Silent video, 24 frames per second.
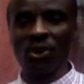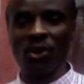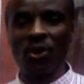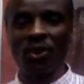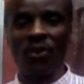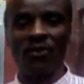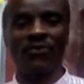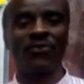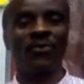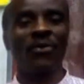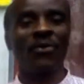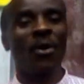
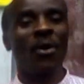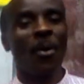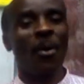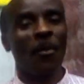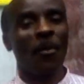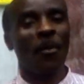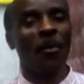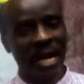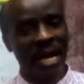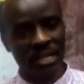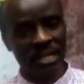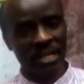of
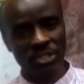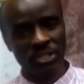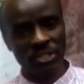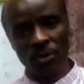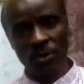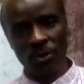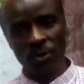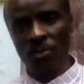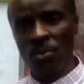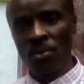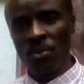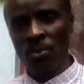
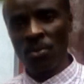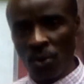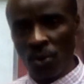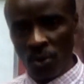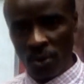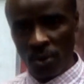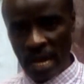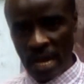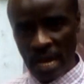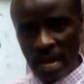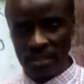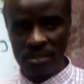magnesium
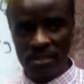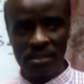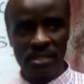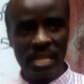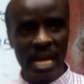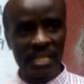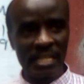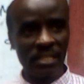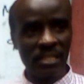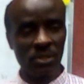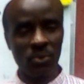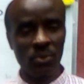chloride.
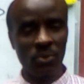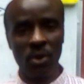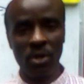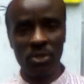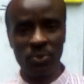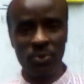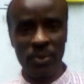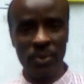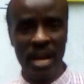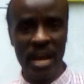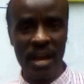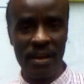That is what
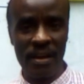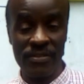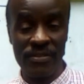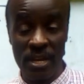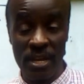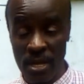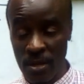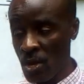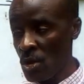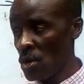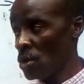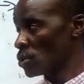we have
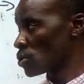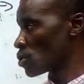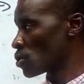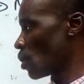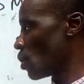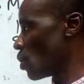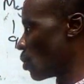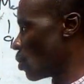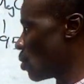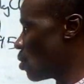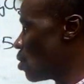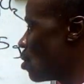here.
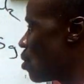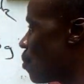So